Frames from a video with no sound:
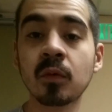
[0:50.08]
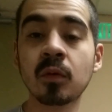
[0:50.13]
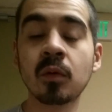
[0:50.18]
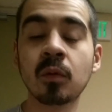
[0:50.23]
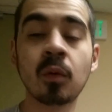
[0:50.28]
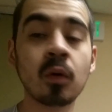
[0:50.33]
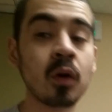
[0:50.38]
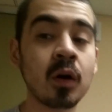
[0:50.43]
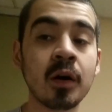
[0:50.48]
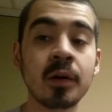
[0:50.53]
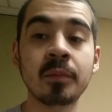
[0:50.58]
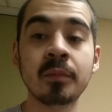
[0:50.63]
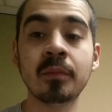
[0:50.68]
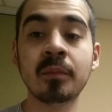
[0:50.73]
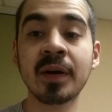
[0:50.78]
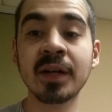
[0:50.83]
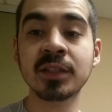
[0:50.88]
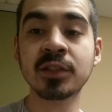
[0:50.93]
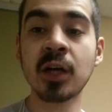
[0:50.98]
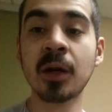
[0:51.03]
well, um,
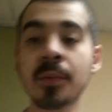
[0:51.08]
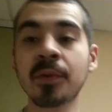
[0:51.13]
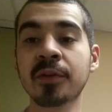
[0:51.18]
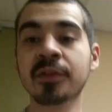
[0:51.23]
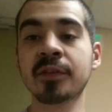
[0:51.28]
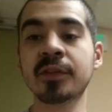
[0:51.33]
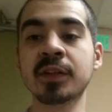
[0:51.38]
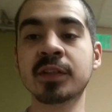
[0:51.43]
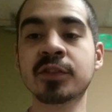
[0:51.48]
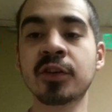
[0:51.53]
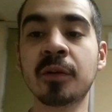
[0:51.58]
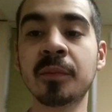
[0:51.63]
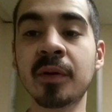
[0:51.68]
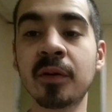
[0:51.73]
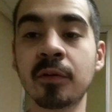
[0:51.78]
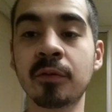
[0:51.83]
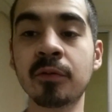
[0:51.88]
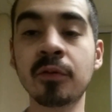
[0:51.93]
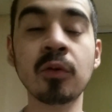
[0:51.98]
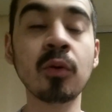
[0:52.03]
my job doesn't determine
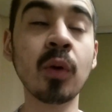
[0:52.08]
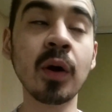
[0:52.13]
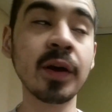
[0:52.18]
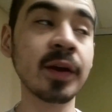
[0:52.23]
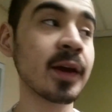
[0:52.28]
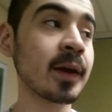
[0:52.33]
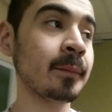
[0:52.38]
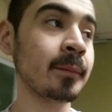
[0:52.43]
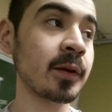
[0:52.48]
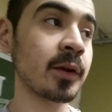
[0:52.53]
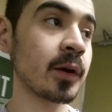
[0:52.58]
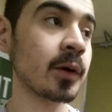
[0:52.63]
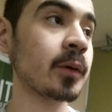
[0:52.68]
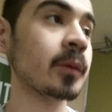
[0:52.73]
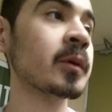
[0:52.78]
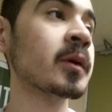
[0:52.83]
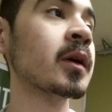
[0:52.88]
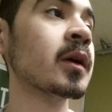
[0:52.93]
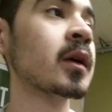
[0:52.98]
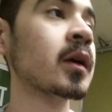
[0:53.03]
of who I am, you know,
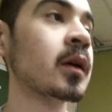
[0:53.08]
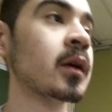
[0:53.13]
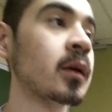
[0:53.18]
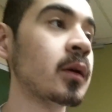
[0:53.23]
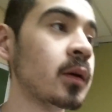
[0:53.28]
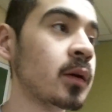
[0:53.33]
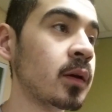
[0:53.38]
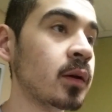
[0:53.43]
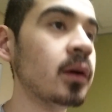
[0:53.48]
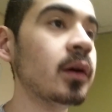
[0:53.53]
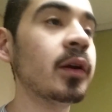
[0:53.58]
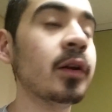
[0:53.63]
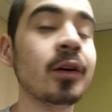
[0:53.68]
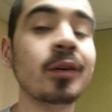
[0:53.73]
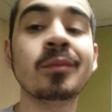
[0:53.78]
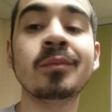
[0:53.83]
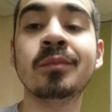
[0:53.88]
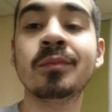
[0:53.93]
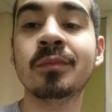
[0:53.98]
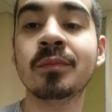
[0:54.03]
and,
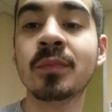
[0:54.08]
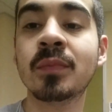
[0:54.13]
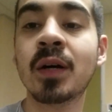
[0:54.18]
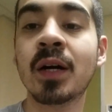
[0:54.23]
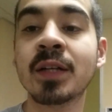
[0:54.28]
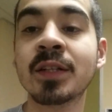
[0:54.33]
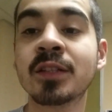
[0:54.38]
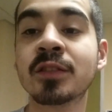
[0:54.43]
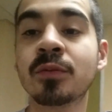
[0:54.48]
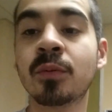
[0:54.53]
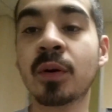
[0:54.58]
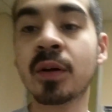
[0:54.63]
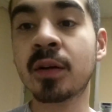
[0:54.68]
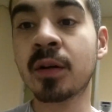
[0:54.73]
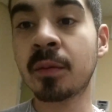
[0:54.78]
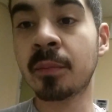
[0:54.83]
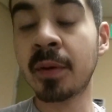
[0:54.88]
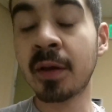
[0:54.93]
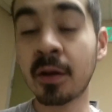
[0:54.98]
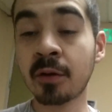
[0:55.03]
um, I just want
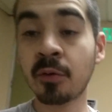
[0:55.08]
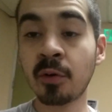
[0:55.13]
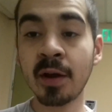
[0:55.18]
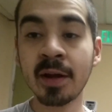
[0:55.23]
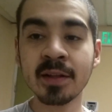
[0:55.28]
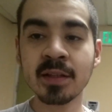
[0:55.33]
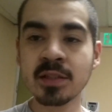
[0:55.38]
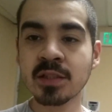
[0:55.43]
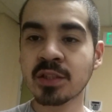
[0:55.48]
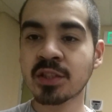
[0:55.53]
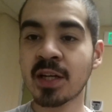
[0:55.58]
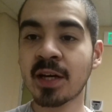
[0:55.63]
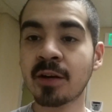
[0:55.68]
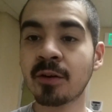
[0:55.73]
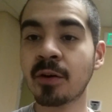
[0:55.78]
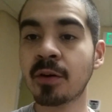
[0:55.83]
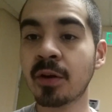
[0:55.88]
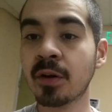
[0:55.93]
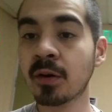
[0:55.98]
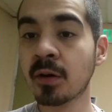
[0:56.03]
to make, create this
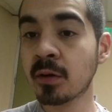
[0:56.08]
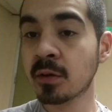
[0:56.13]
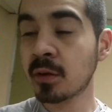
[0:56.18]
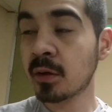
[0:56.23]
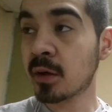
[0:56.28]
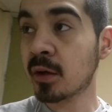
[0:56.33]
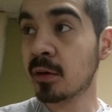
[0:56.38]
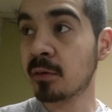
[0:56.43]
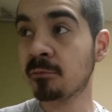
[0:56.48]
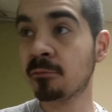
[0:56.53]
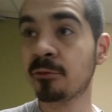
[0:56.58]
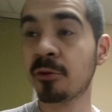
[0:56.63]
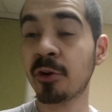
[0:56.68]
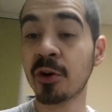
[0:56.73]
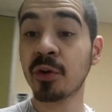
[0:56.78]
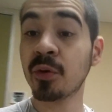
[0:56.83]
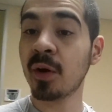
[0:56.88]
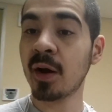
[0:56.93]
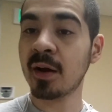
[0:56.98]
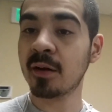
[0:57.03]
channel, you know, um, for
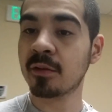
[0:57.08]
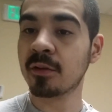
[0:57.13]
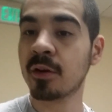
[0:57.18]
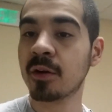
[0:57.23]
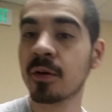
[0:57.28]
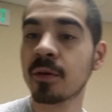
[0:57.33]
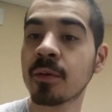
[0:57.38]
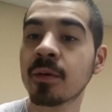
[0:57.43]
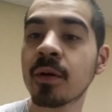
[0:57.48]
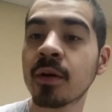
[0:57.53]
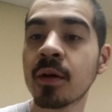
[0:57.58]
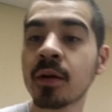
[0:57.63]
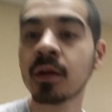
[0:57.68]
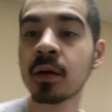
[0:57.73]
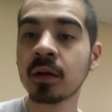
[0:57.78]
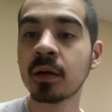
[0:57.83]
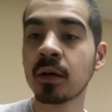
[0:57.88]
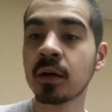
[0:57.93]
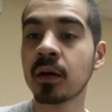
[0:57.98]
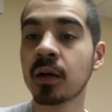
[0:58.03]
you guys, you know,
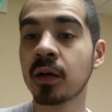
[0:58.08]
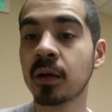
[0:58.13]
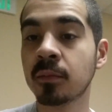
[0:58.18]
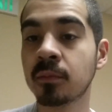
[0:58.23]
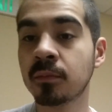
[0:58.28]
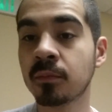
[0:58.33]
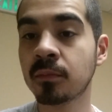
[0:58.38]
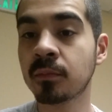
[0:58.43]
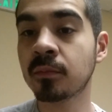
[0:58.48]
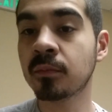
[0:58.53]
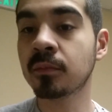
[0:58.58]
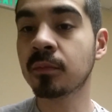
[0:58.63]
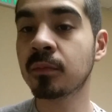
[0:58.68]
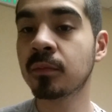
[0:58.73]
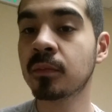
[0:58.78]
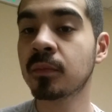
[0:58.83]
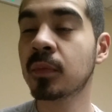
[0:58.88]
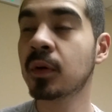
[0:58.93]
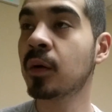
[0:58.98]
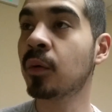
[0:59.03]
um,
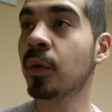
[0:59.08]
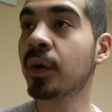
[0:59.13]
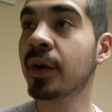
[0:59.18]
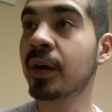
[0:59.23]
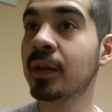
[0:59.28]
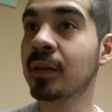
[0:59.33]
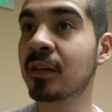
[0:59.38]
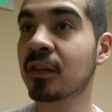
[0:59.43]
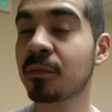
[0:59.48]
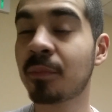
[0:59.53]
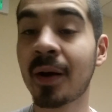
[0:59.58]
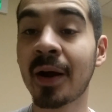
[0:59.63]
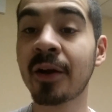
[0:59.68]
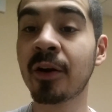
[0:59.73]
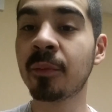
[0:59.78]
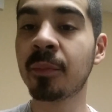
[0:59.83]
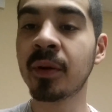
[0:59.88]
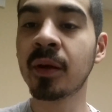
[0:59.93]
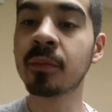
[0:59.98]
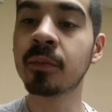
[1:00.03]
I want to
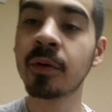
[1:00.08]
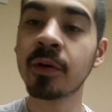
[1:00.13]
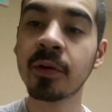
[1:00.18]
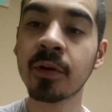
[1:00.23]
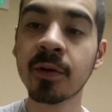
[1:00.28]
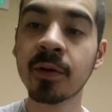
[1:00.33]
inspire people, you